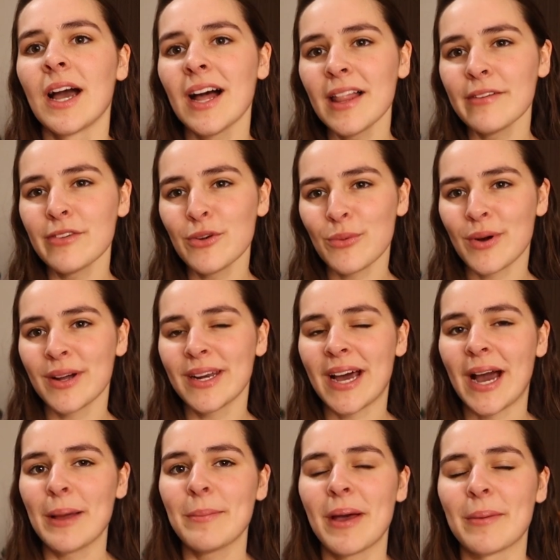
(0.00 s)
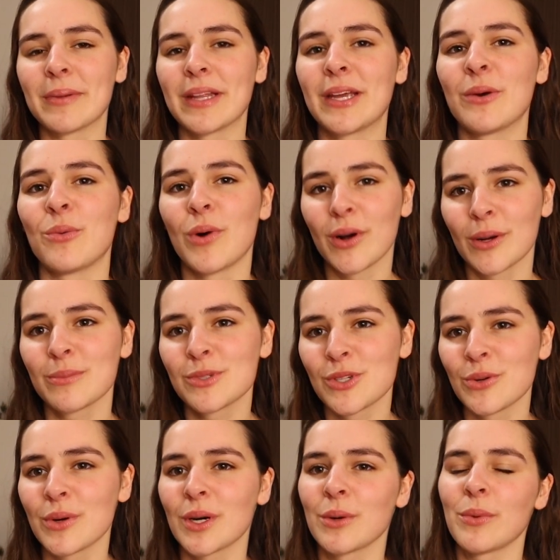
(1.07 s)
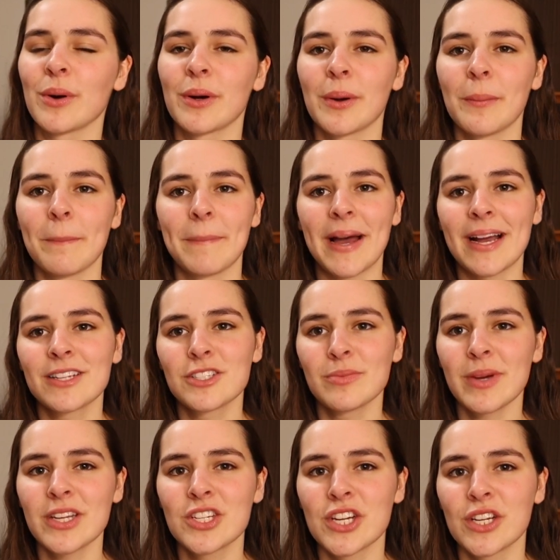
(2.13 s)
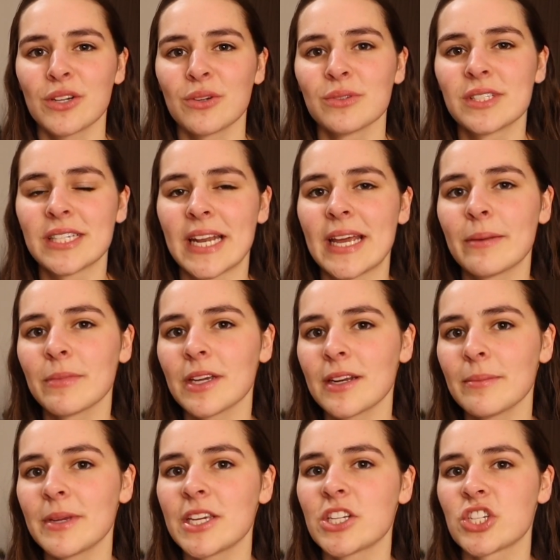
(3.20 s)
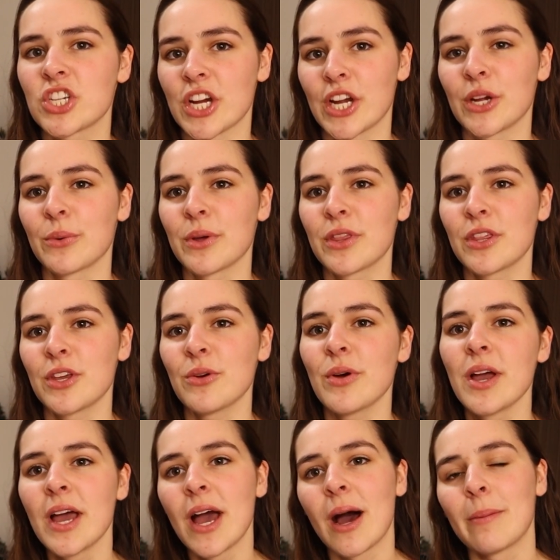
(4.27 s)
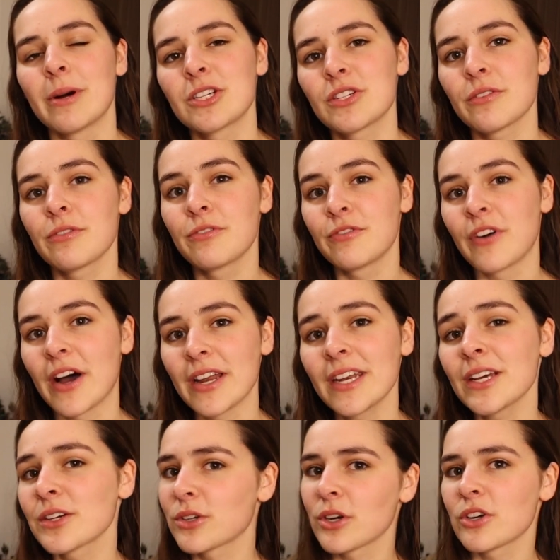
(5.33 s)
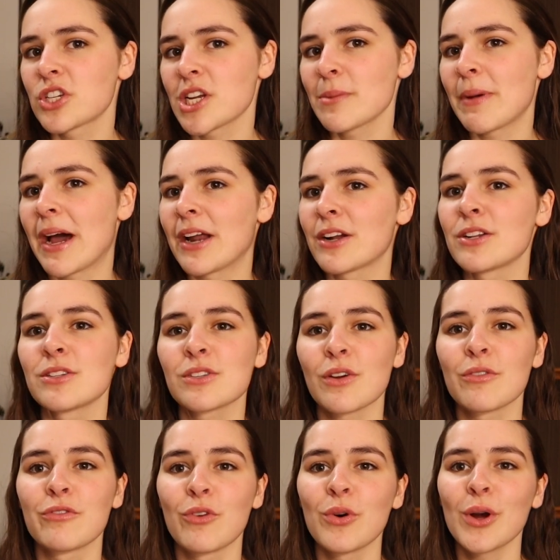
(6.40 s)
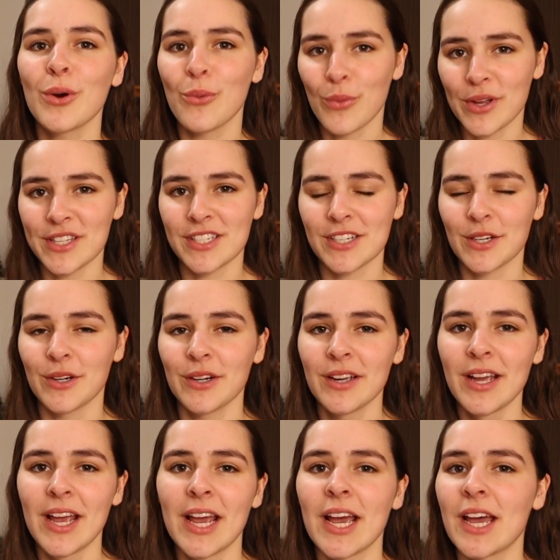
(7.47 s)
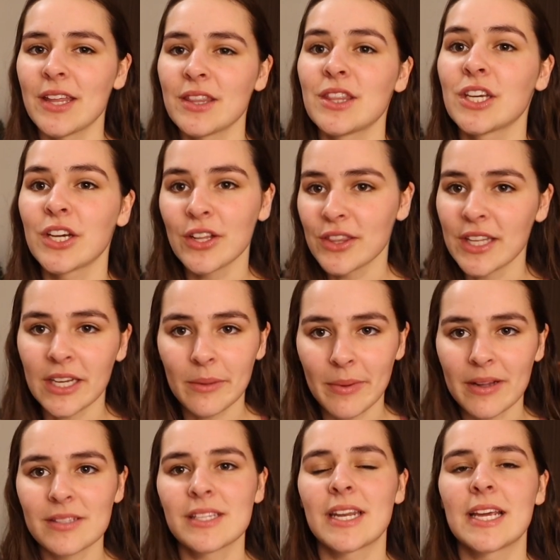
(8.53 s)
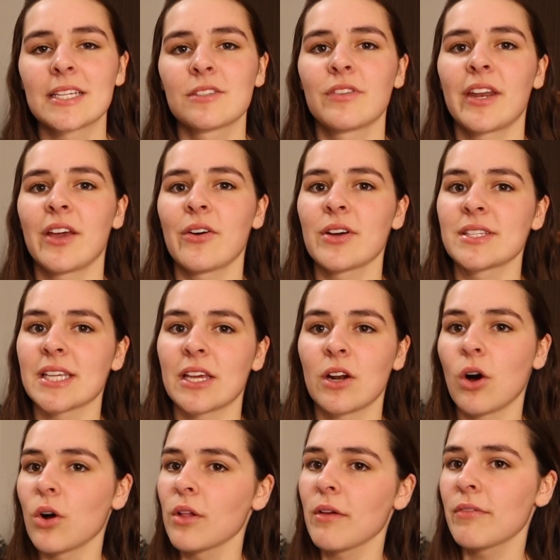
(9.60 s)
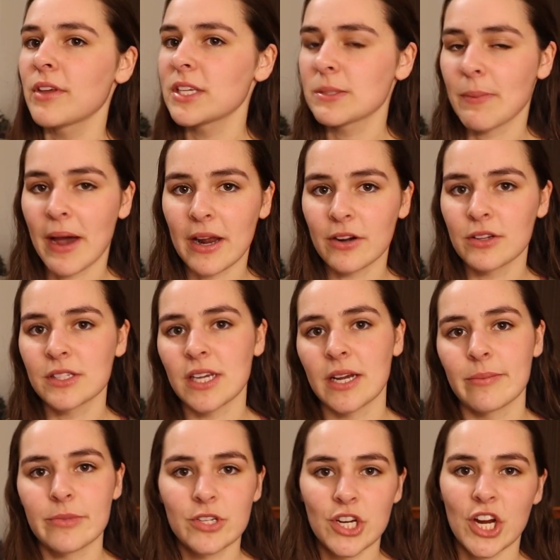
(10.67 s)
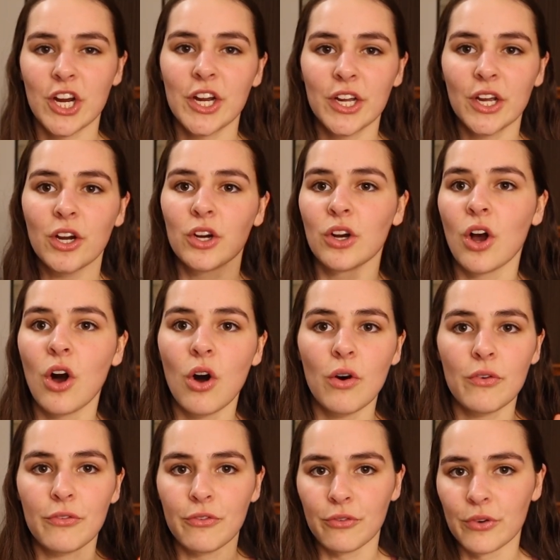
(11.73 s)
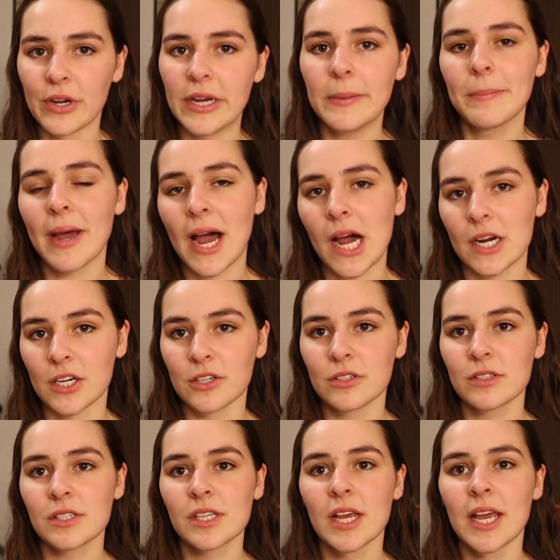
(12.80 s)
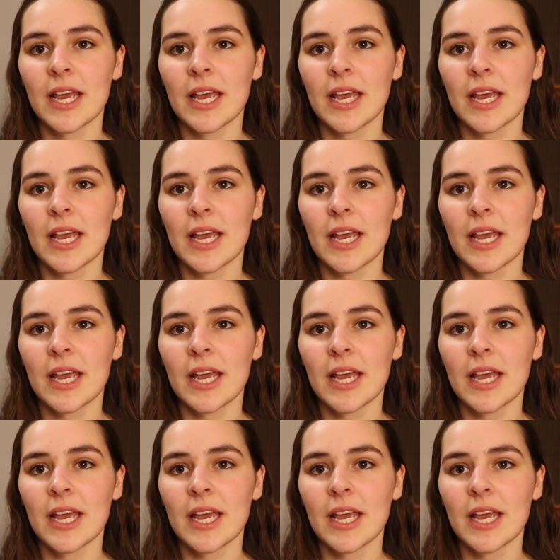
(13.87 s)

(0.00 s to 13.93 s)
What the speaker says: Hello everyone, I'm Emily. Welcome back to my channel. Today I'm going to be sharing with you a bunch of fun crochet patterns for winter. And the good thing about today's video is that all of these patterns I'm sharing are all free patterns.